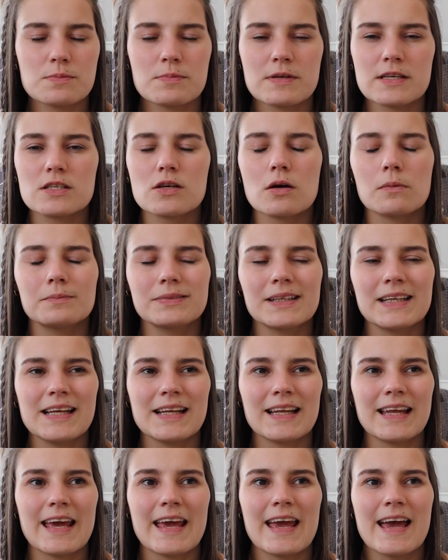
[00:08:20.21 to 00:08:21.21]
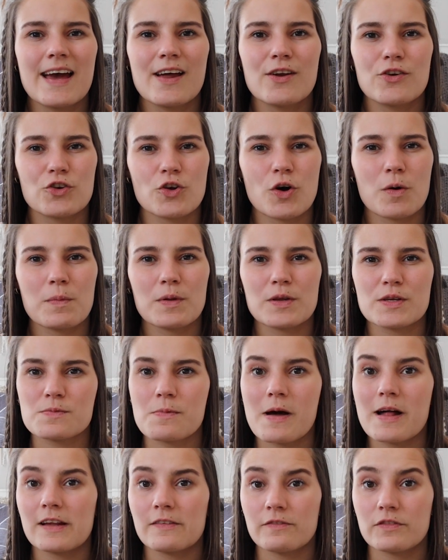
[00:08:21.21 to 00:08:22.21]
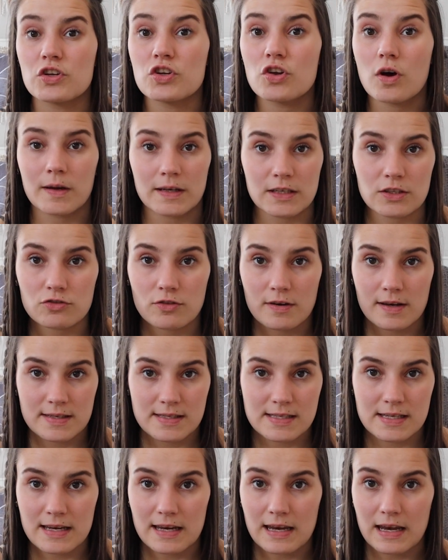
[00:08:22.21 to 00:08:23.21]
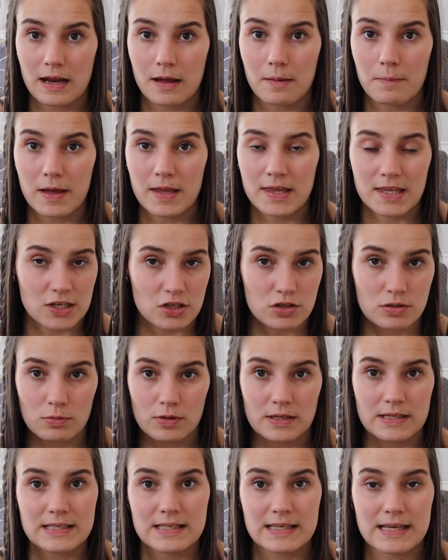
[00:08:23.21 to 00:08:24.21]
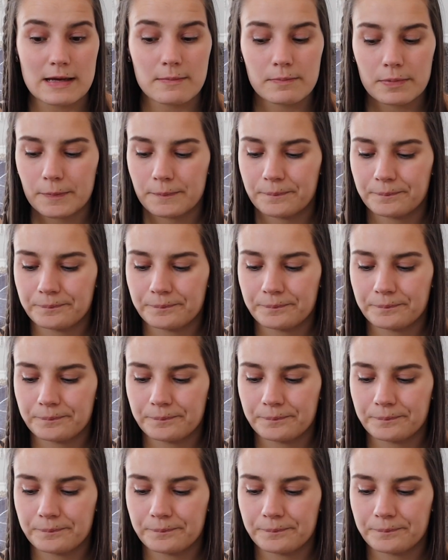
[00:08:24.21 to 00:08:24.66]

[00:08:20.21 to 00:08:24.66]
But it's completely normal as well if they're not interested in them and they just want to sleep.